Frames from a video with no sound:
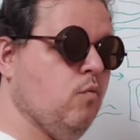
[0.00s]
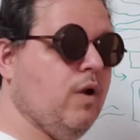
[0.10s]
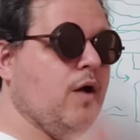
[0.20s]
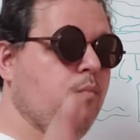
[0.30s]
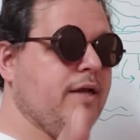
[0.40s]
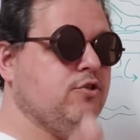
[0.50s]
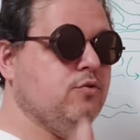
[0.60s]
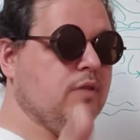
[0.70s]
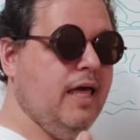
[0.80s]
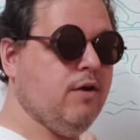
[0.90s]
what I might
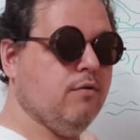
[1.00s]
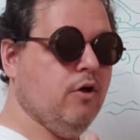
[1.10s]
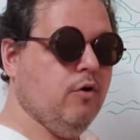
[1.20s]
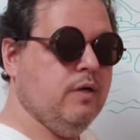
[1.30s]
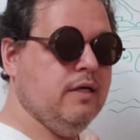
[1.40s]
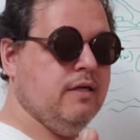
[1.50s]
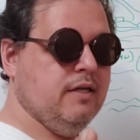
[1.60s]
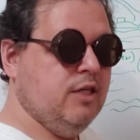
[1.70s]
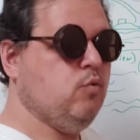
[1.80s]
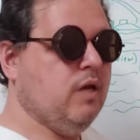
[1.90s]
do later, though,
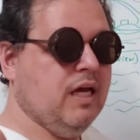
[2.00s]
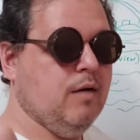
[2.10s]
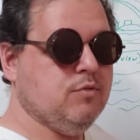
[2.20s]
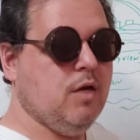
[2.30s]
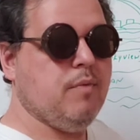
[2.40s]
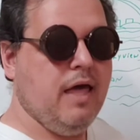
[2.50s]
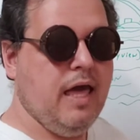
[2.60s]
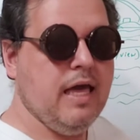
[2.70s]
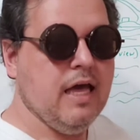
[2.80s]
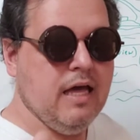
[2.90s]
is when it comes up,
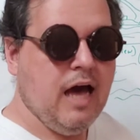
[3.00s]
hey,